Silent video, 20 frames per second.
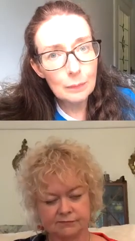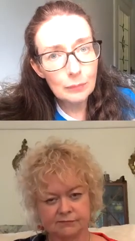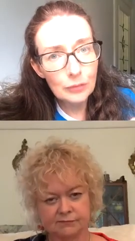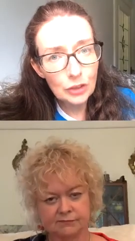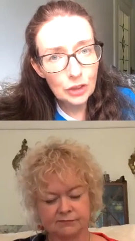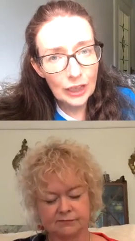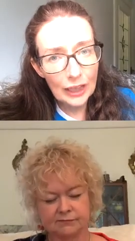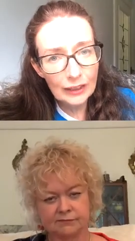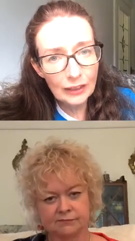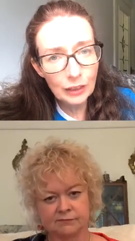
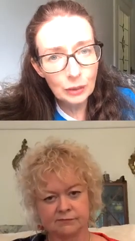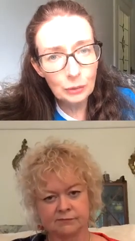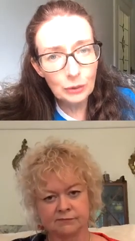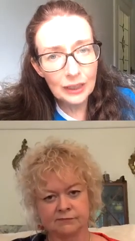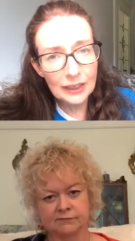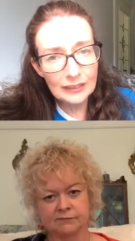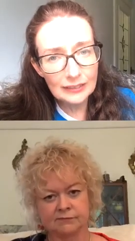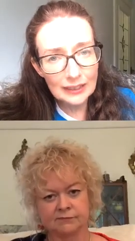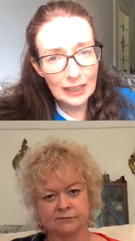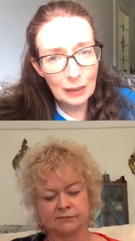Speaker 1: check you and
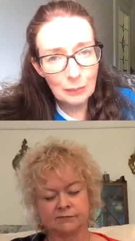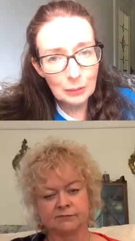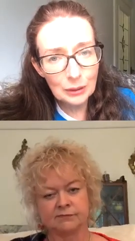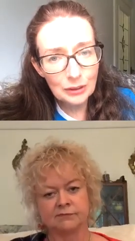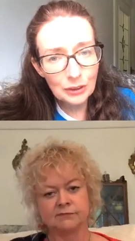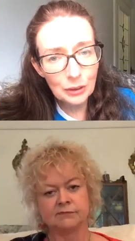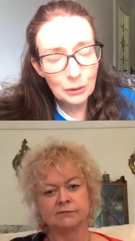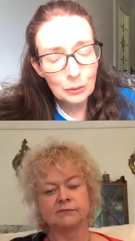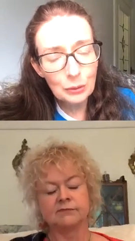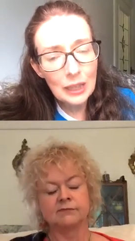examine
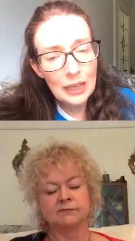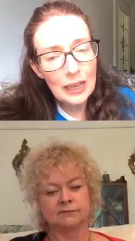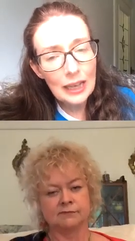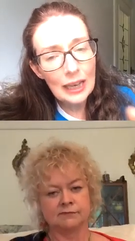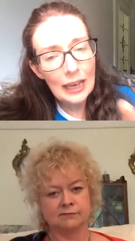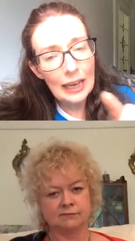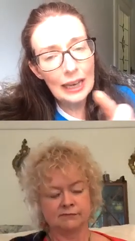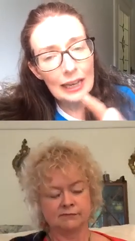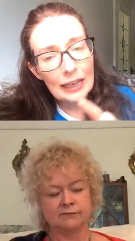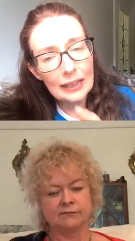you.
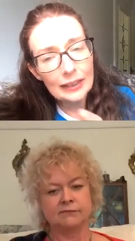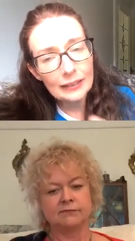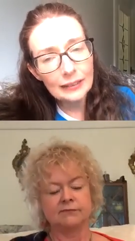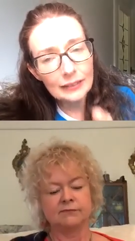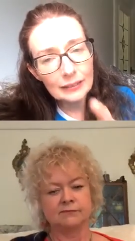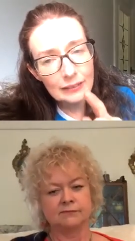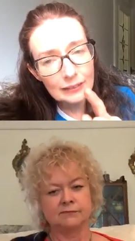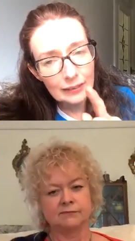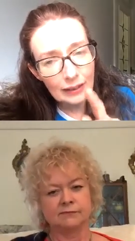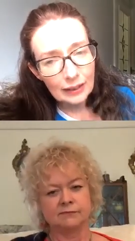And
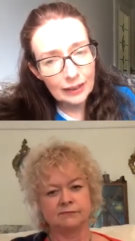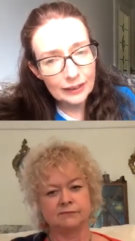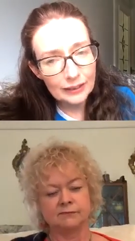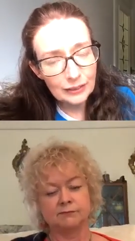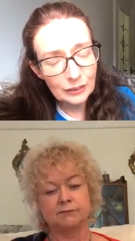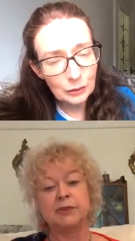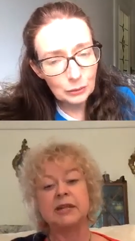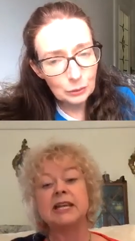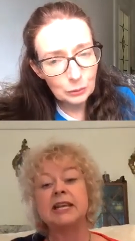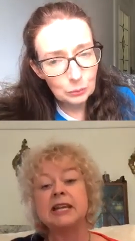I know,
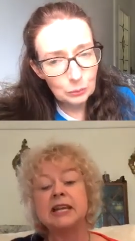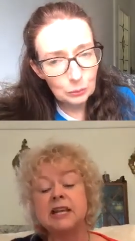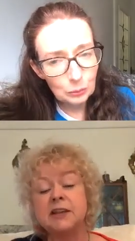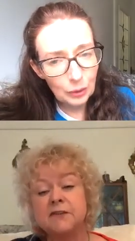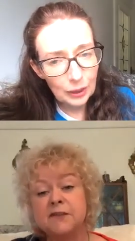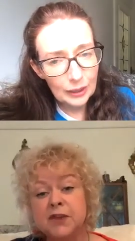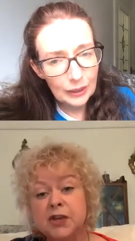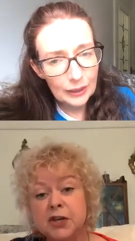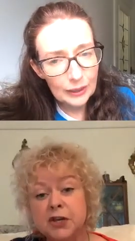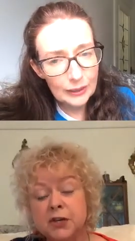believe
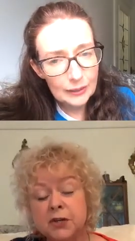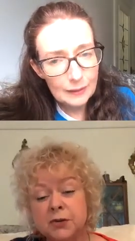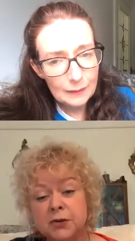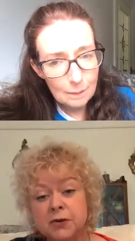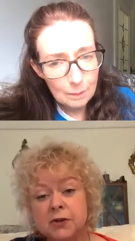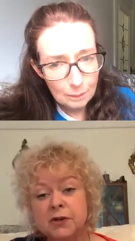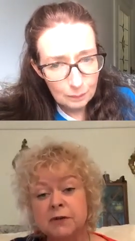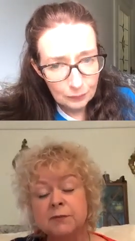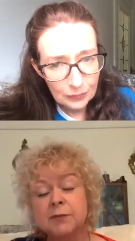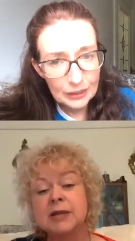you,
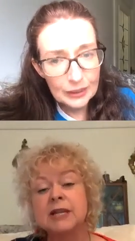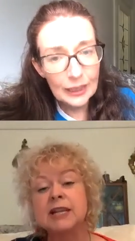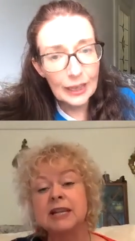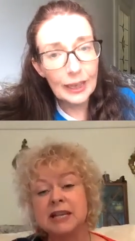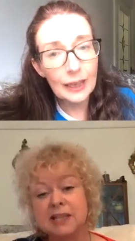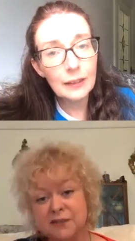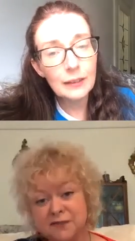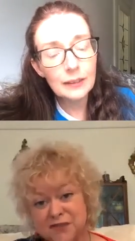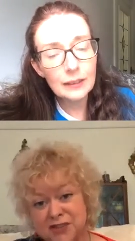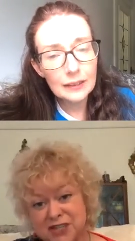believe yes,
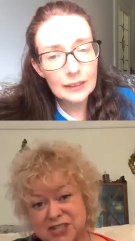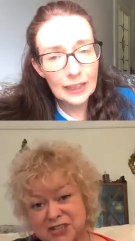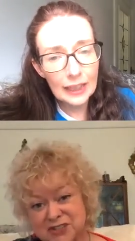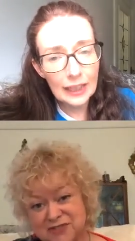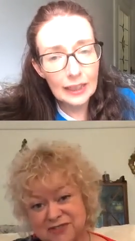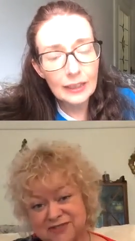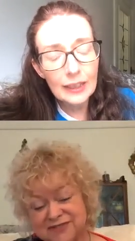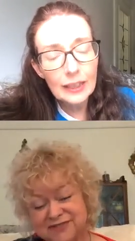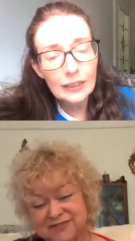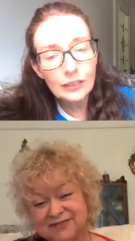you. Yes.
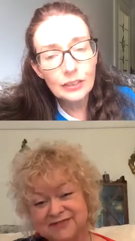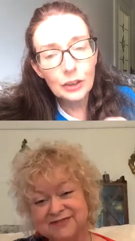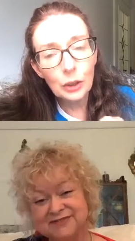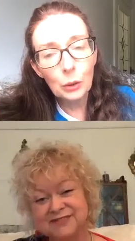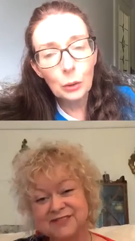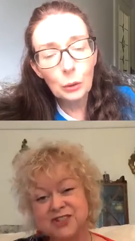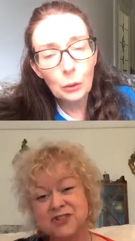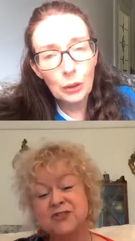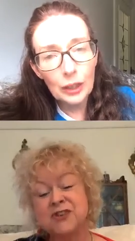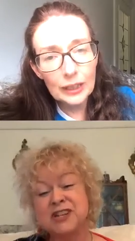So,
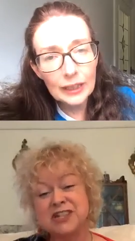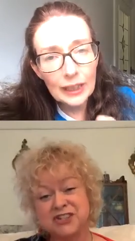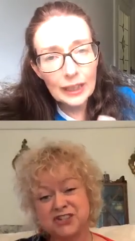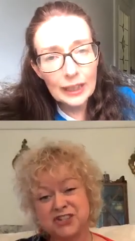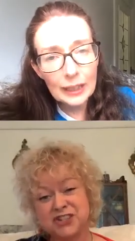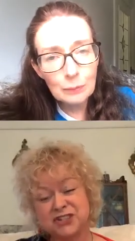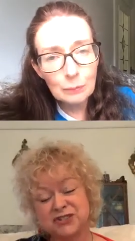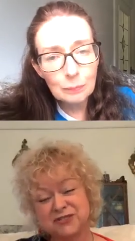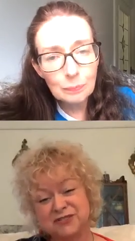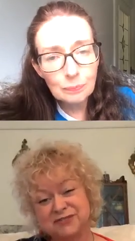um,
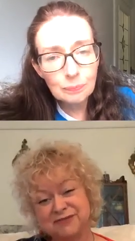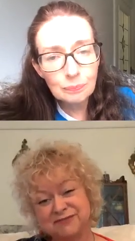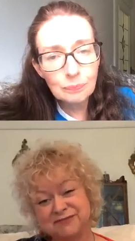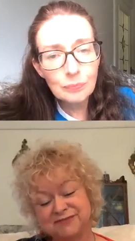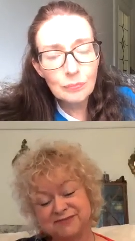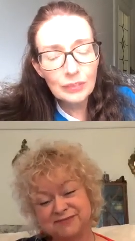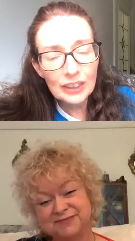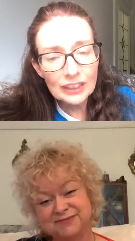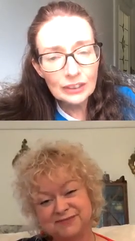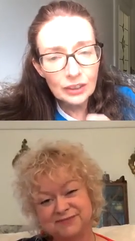
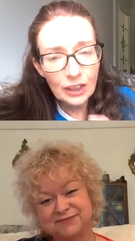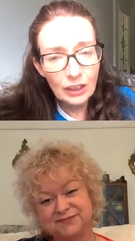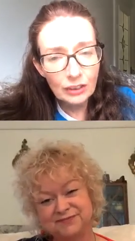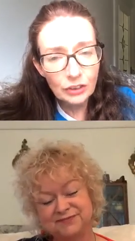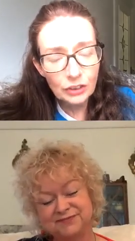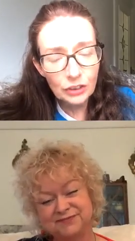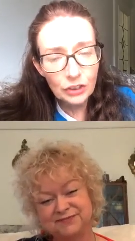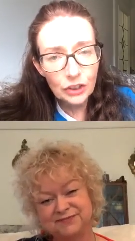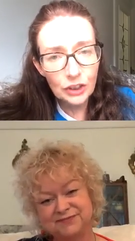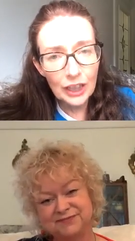Dr.
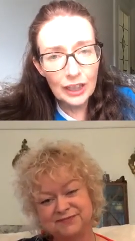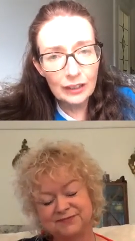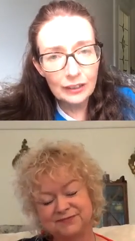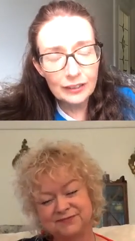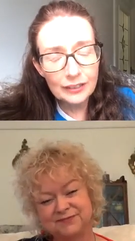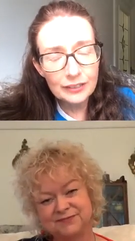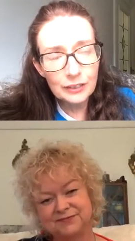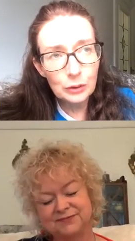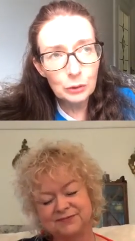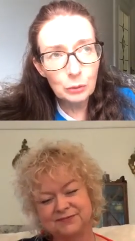Sharon,
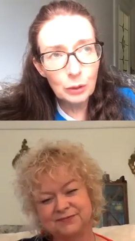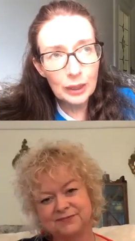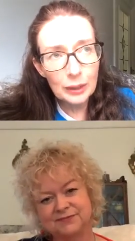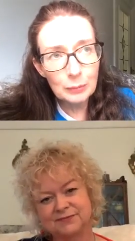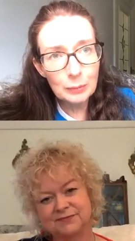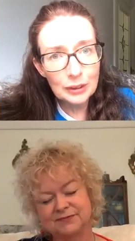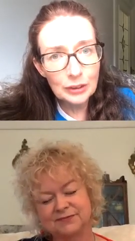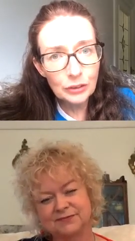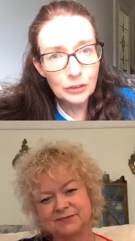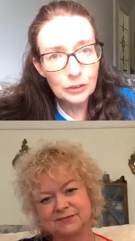who I'm
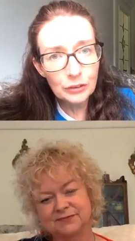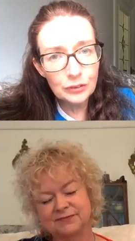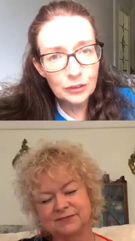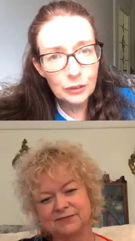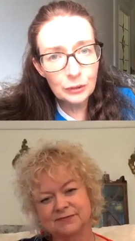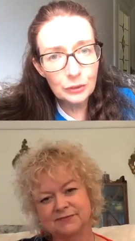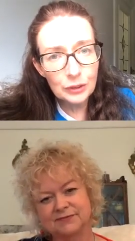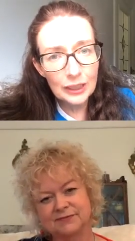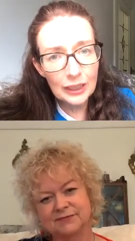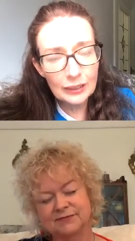interviewing
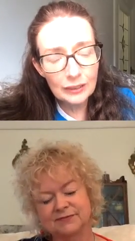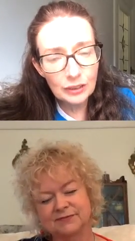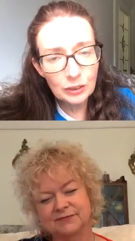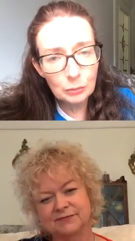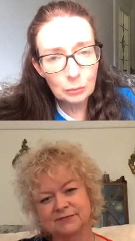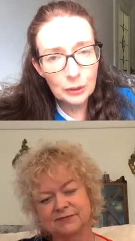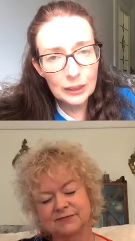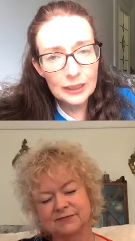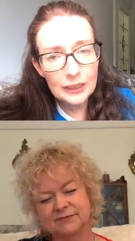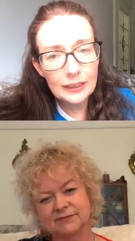next
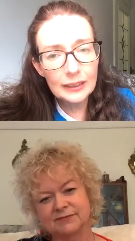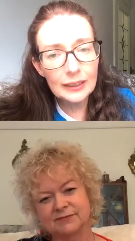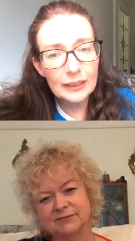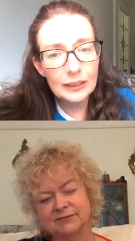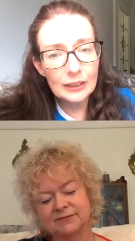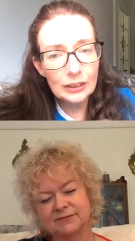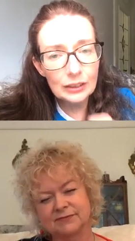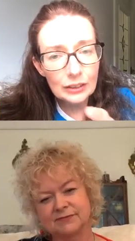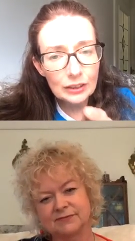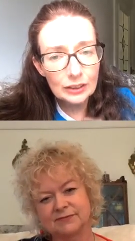week,
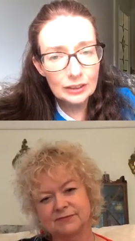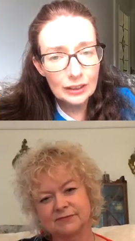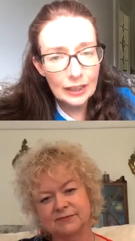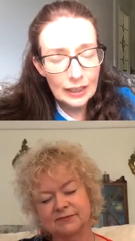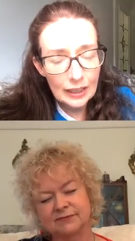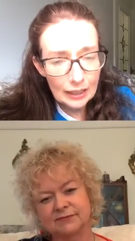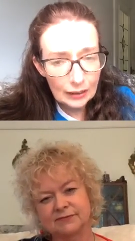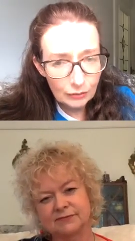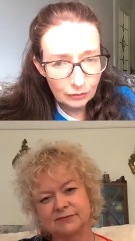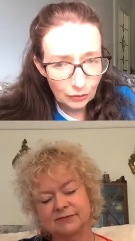is
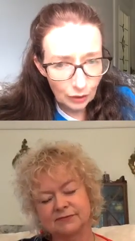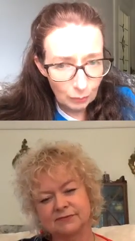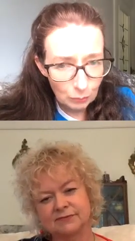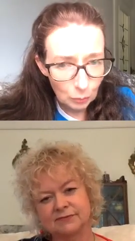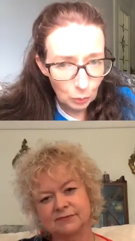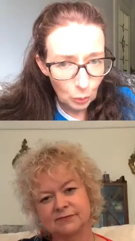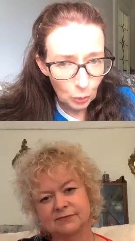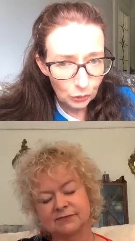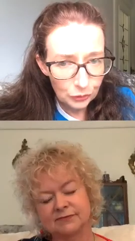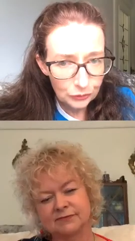from
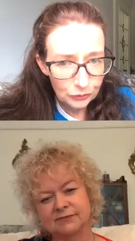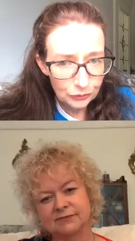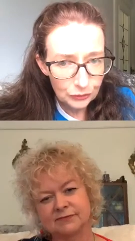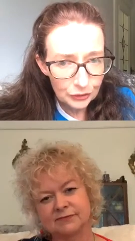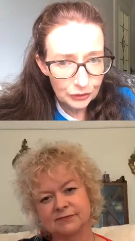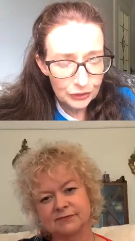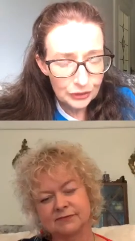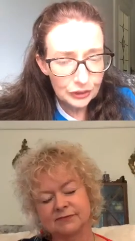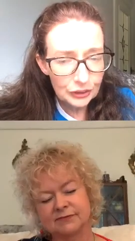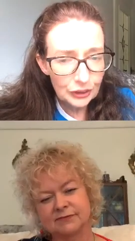Waterford,
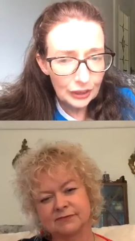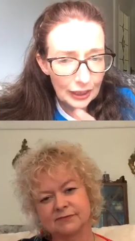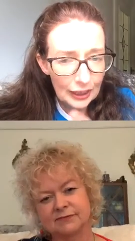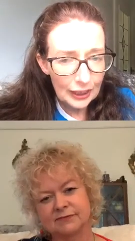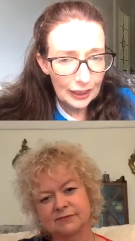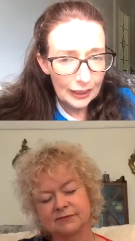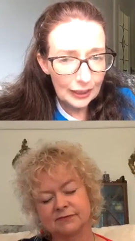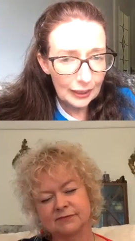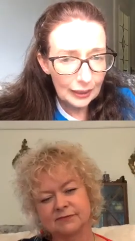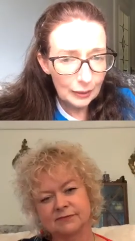
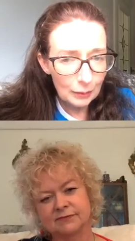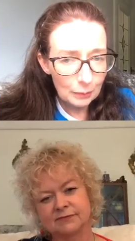um,